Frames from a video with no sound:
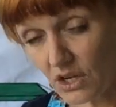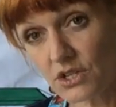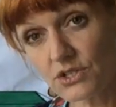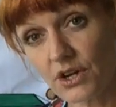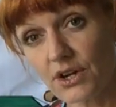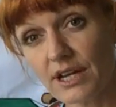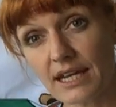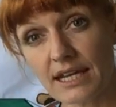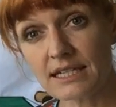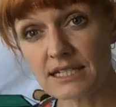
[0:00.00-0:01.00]
So
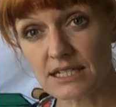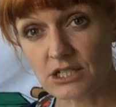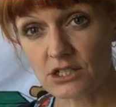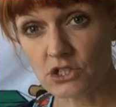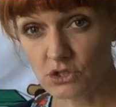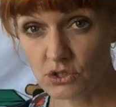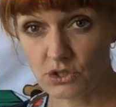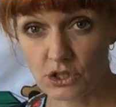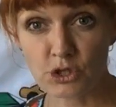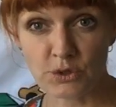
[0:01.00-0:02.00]
in addition to
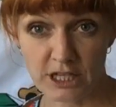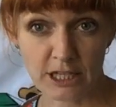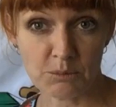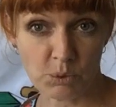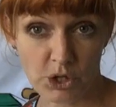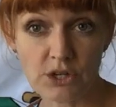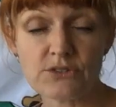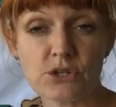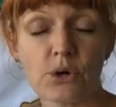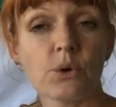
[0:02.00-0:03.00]
your curriculum work,
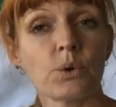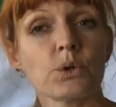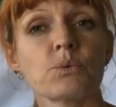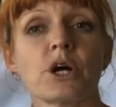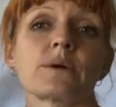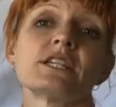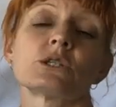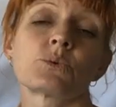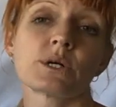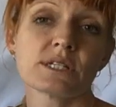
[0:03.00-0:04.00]
so all the work we
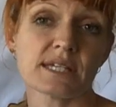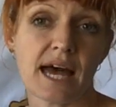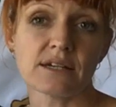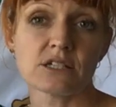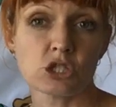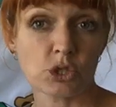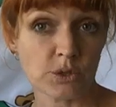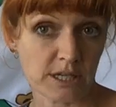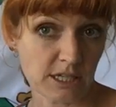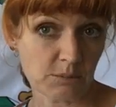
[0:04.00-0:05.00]
do on sound is your
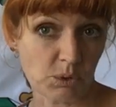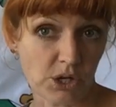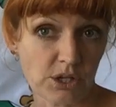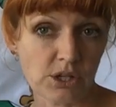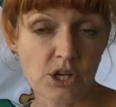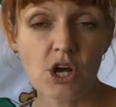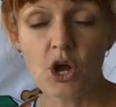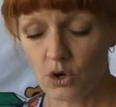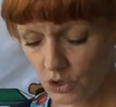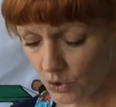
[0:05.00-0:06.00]
curriculum work,
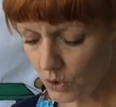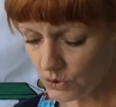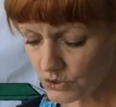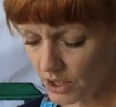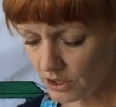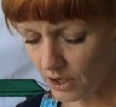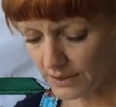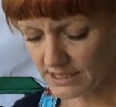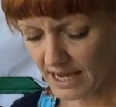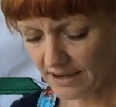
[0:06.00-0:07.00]
you're also
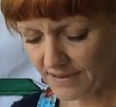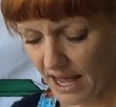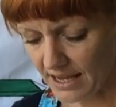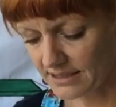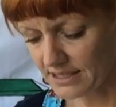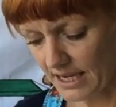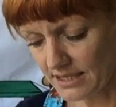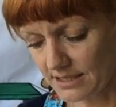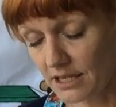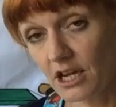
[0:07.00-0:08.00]
going to have
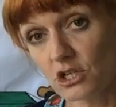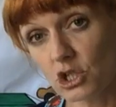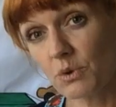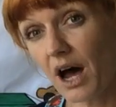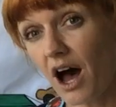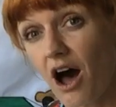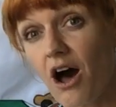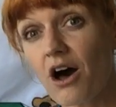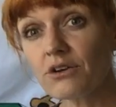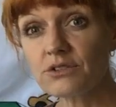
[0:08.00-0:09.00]
access to a
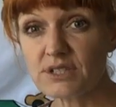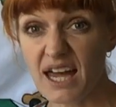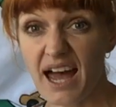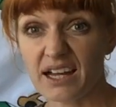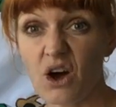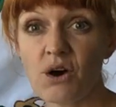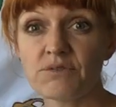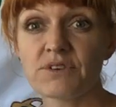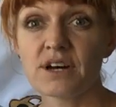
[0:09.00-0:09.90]
whole stack of